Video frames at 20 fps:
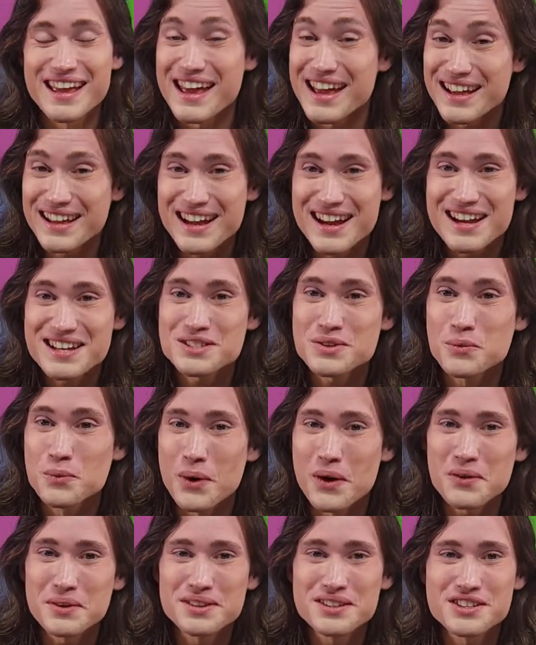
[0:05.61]
Hey guys,
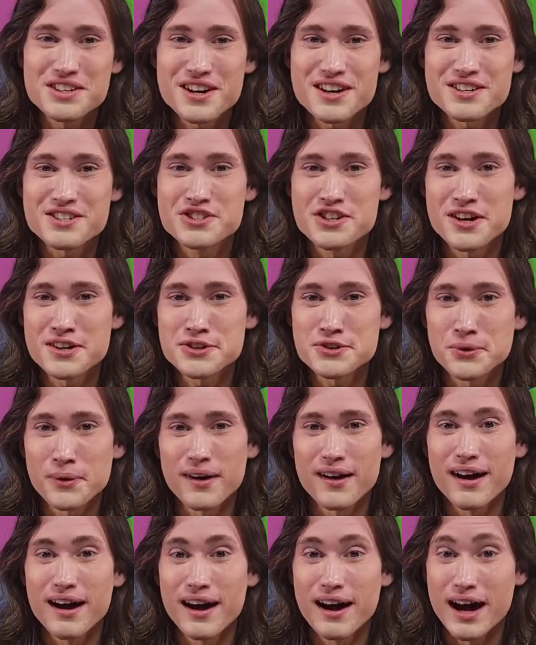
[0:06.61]
welcome to JR's Junk
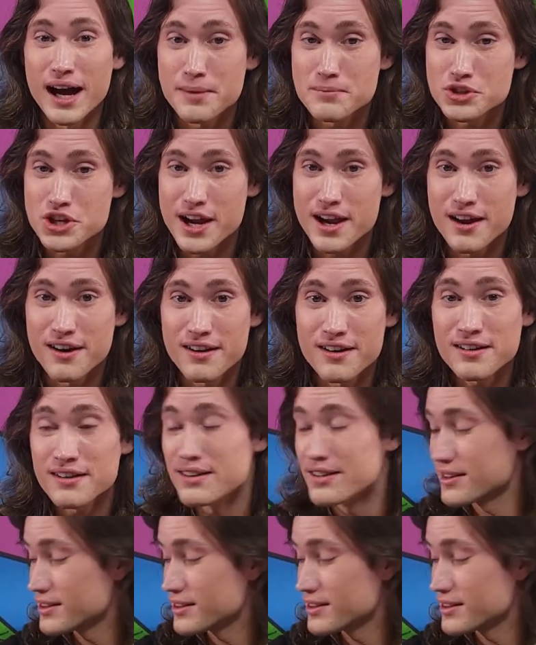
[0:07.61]
Drawer. I'm JR,